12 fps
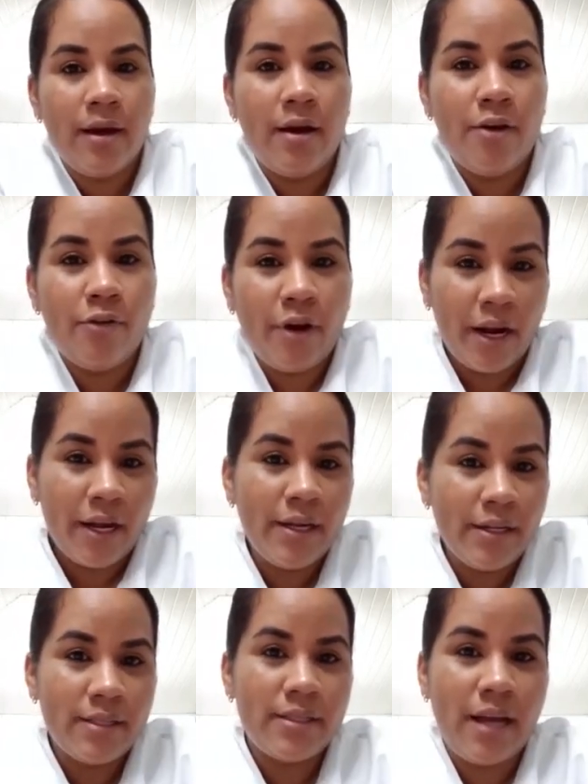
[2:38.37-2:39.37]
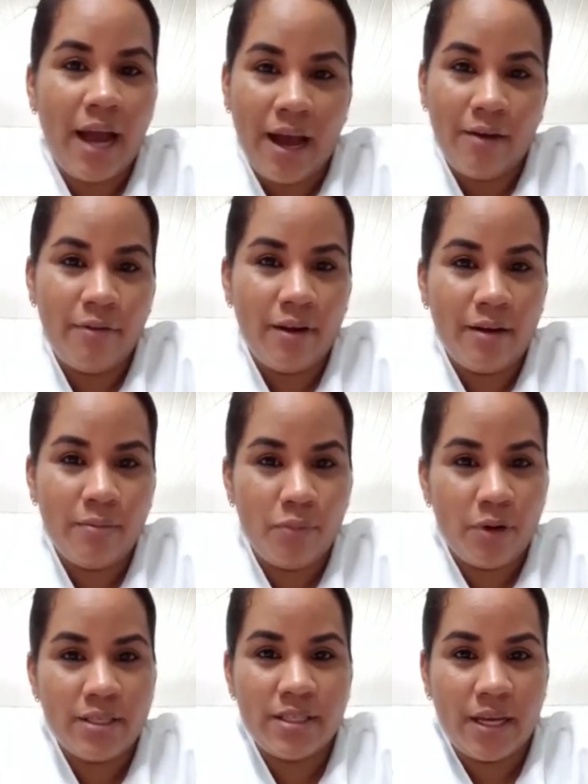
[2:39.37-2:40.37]
right? Having
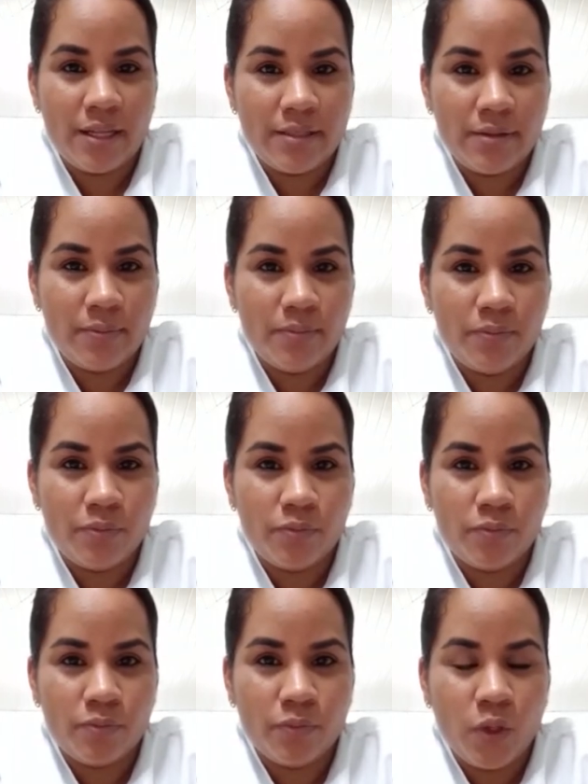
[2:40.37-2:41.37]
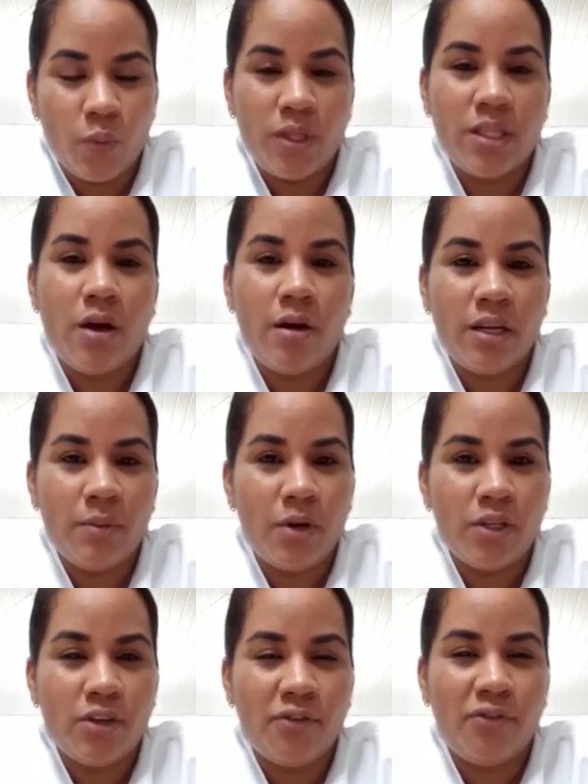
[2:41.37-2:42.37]
breast cancer. We're talking
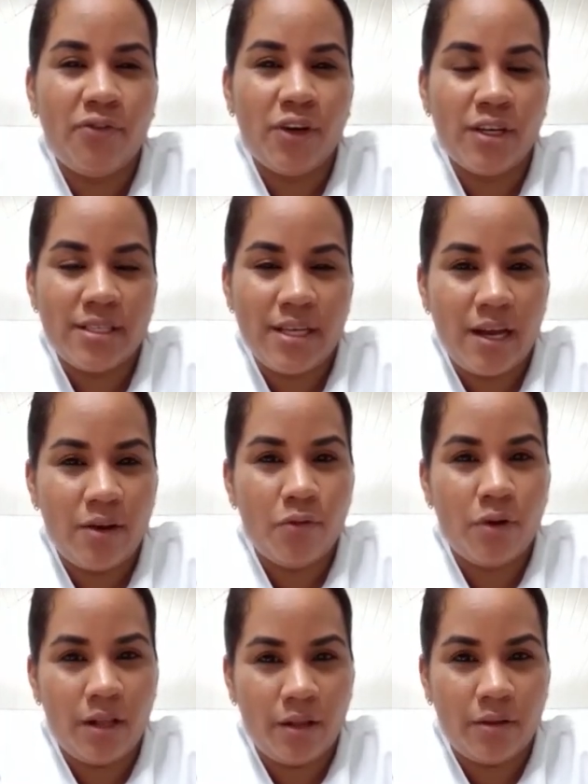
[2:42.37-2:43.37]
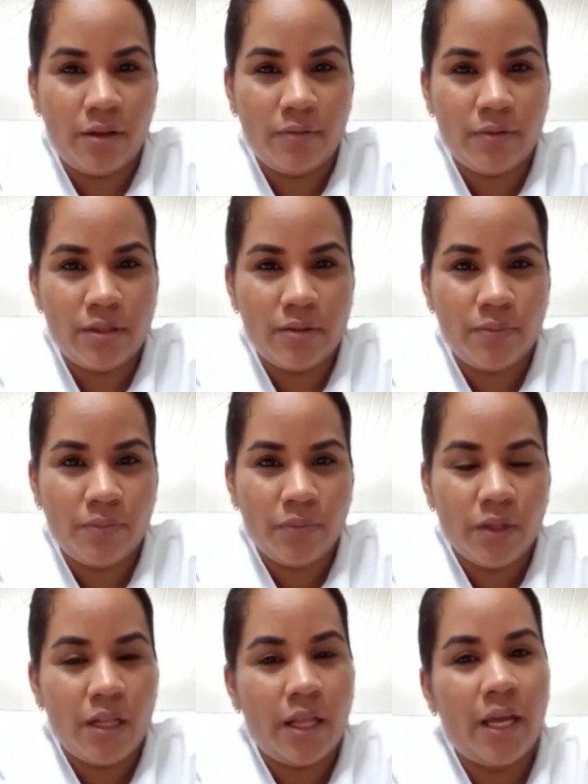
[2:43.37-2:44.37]
about your first-hand relatives,
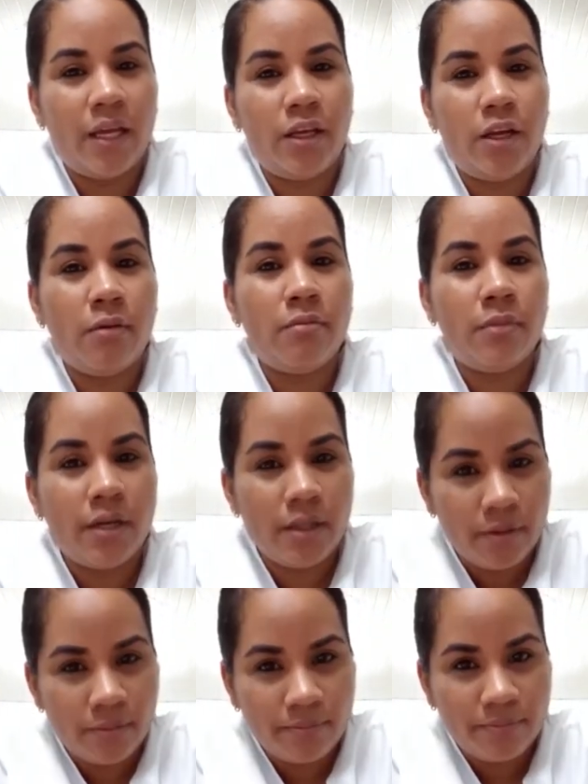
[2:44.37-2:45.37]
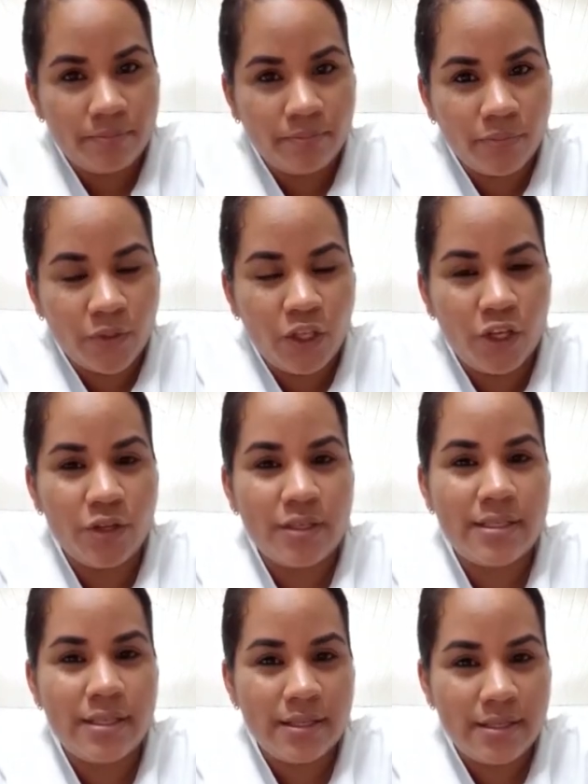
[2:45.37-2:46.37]
like your mother, your
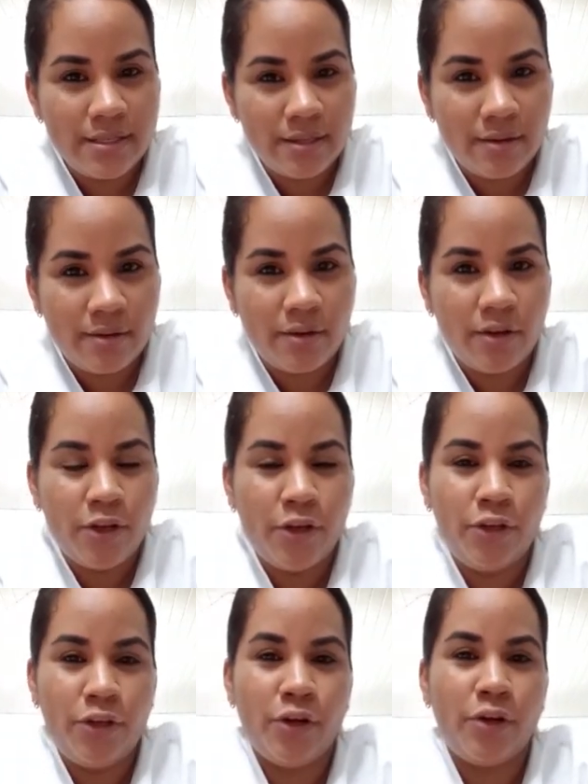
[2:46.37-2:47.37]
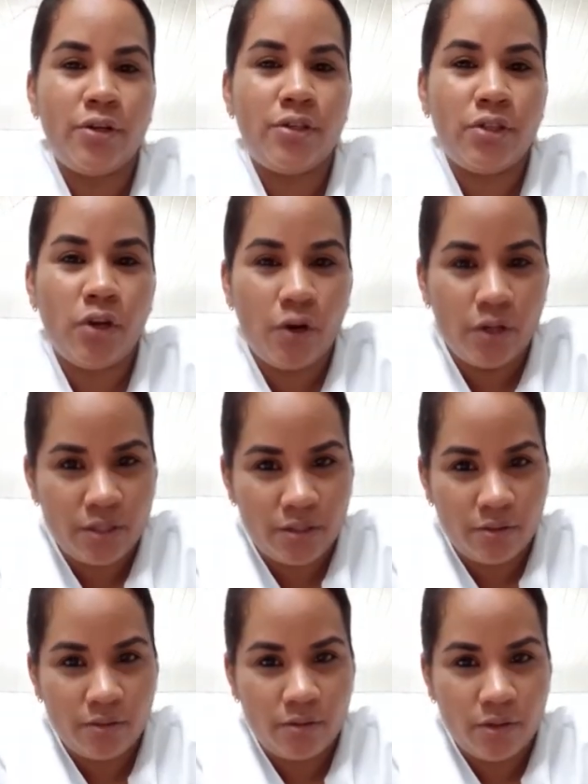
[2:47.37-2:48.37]
sister, your
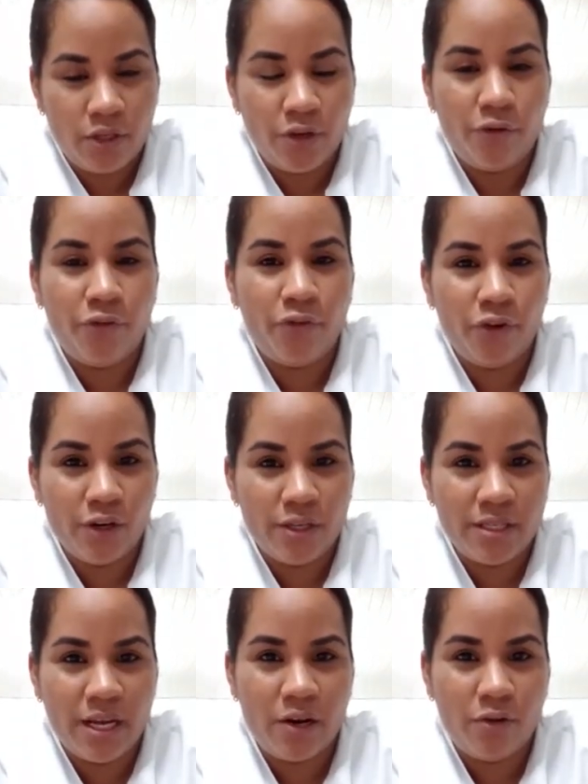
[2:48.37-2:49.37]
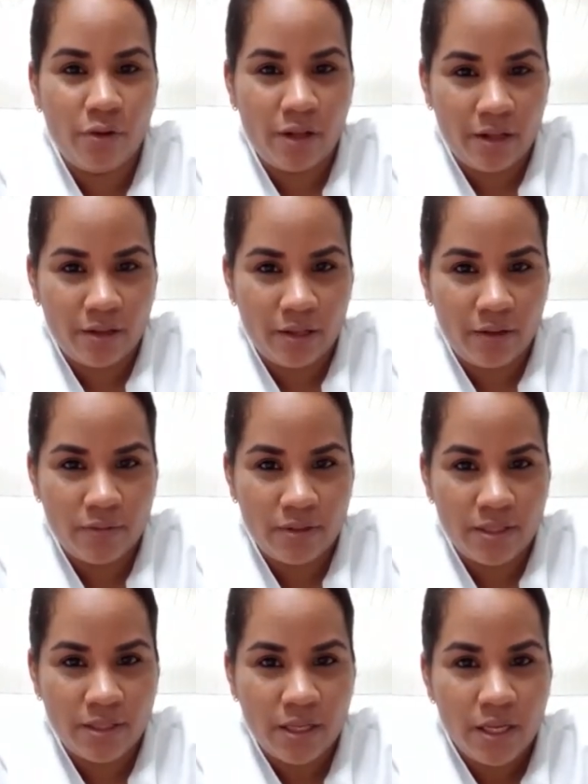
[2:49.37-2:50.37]
daughter, your first-hand
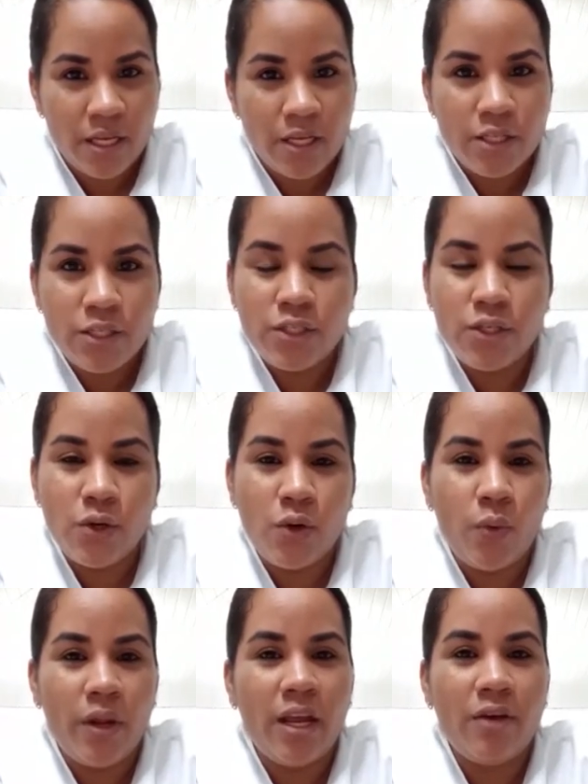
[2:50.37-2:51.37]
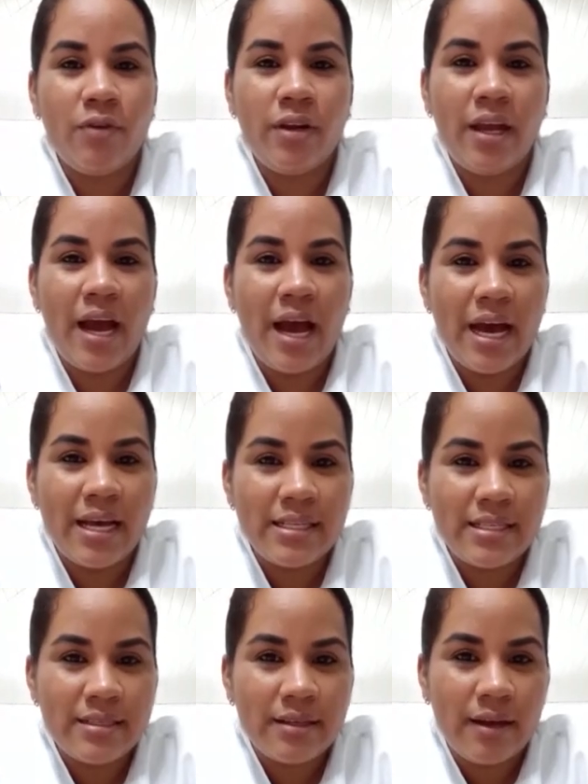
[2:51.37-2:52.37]
relatives. So whenever they
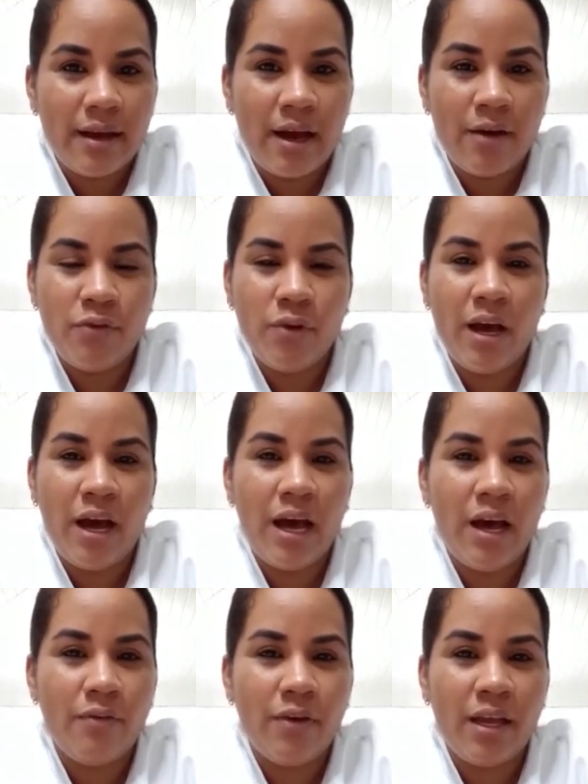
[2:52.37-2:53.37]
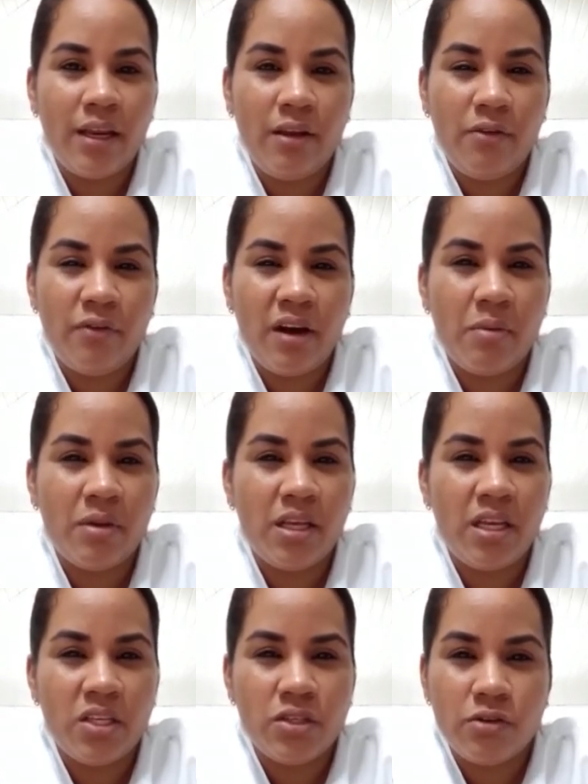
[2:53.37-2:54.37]
ask, have you had any family
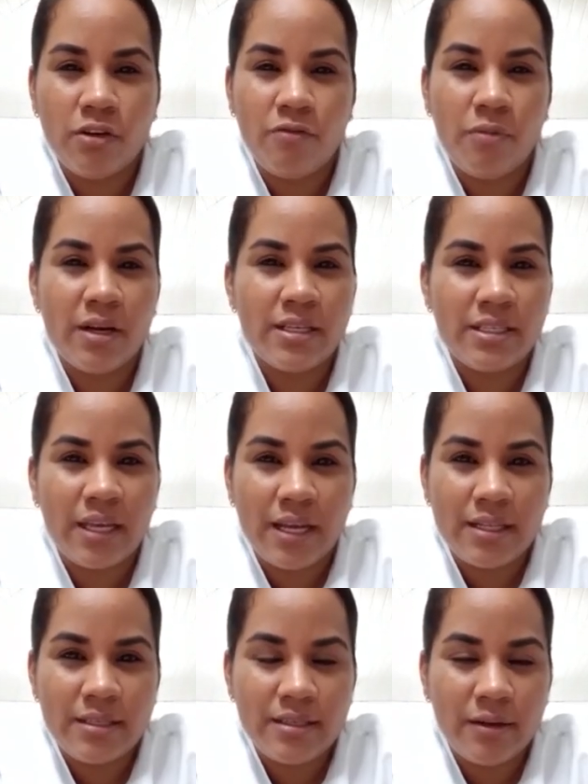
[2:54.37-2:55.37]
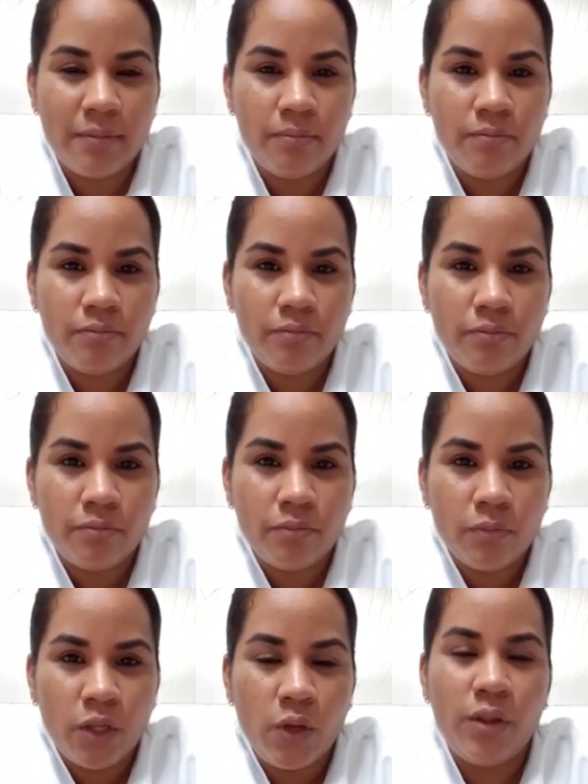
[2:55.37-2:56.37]
history of breast cancer?
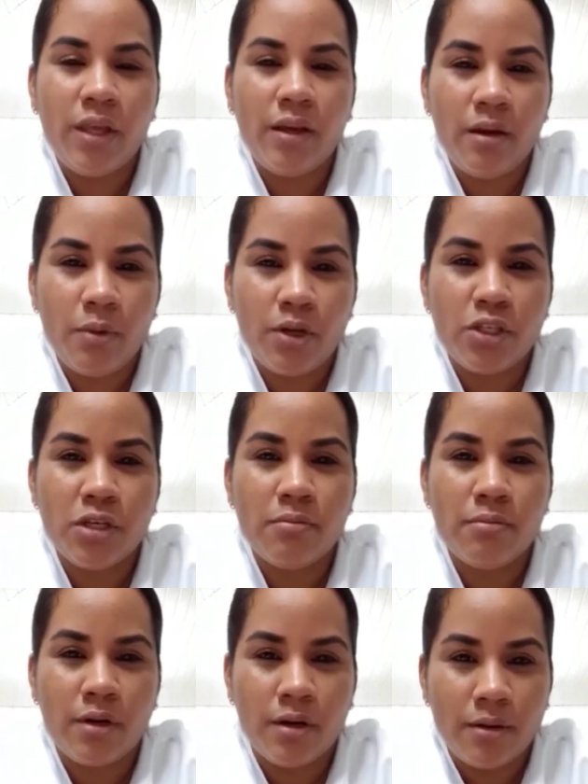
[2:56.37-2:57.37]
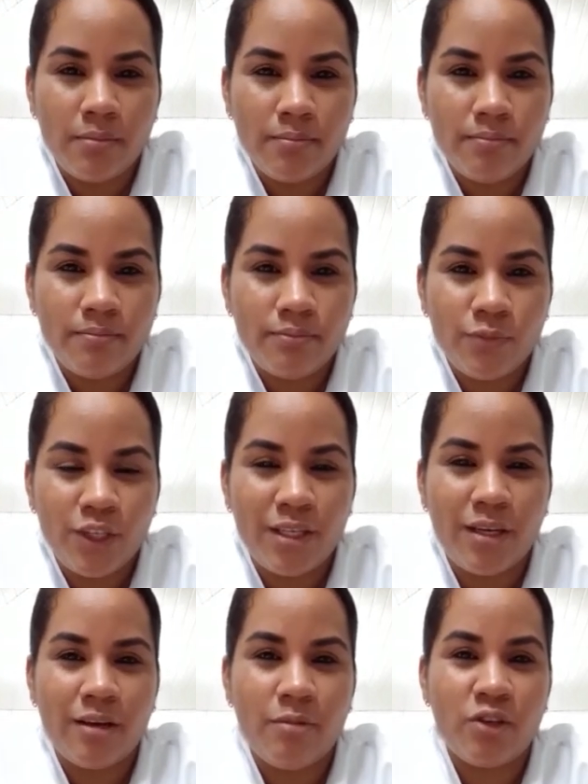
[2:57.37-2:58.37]
You think about your mom, you
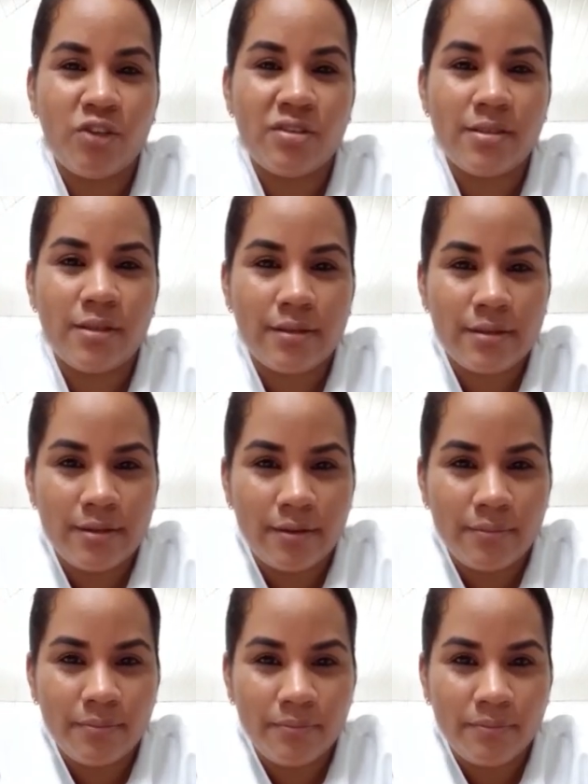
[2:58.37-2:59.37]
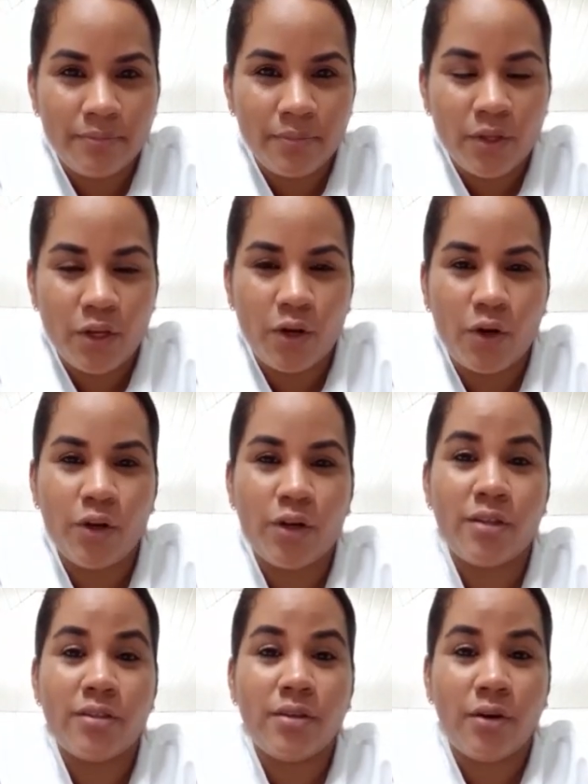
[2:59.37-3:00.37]
think about your sister, or
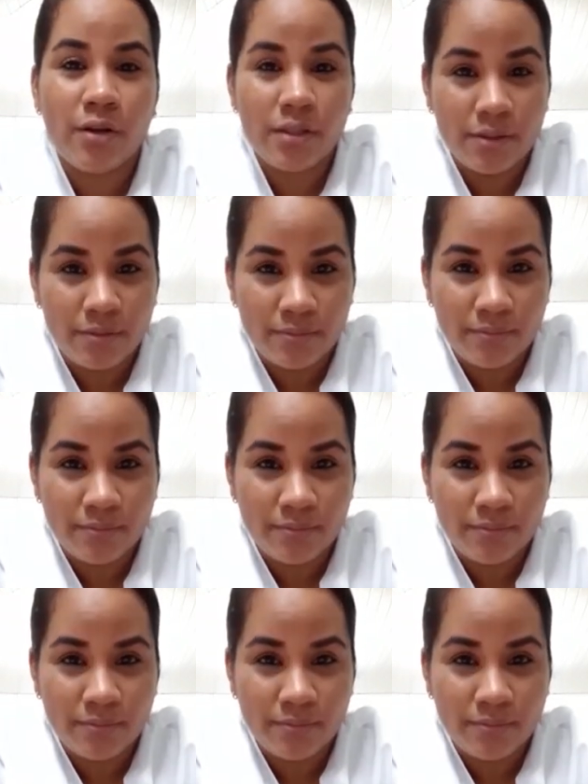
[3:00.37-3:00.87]
your daughter,